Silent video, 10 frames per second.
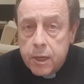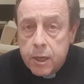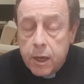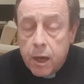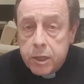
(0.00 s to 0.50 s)

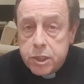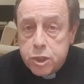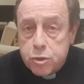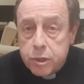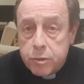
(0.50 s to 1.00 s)
high
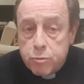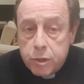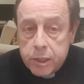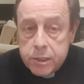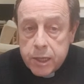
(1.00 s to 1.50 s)
street
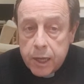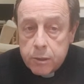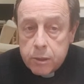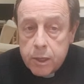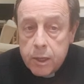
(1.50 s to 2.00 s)

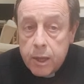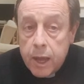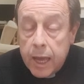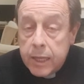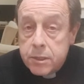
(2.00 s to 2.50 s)
retail
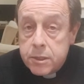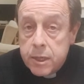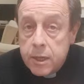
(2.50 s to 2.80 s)
and